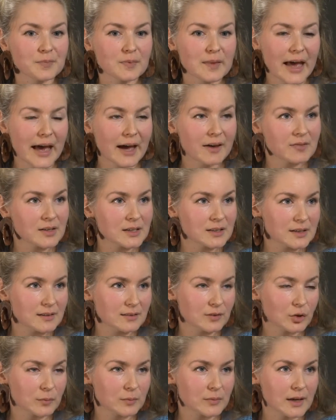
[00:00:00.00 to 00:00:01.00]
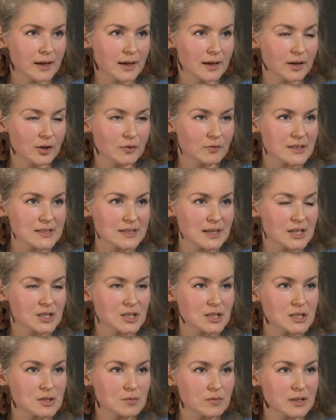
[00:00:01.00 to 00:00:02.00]
having these
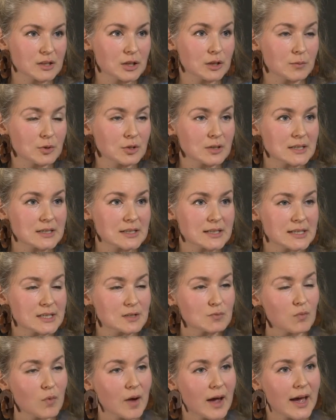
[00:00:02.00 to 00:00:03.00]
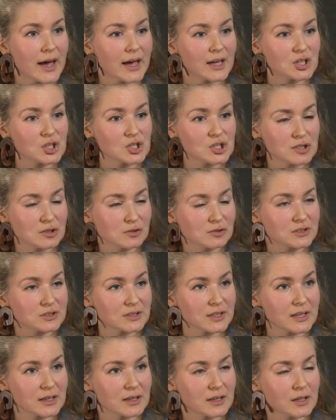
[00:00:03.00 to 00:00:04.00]
conversations with communities where
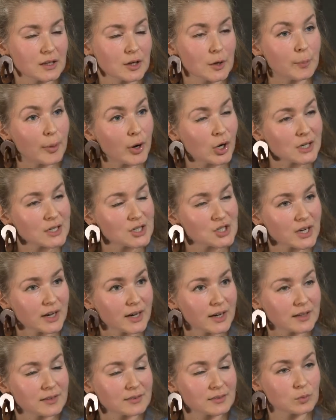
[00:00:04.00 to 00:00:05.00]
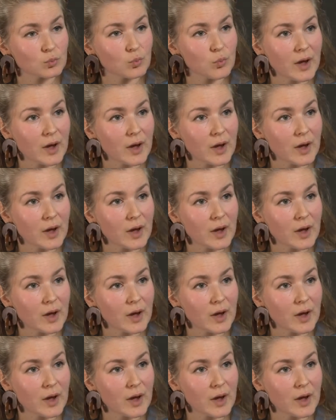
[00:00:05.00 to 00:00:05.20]
children apologize,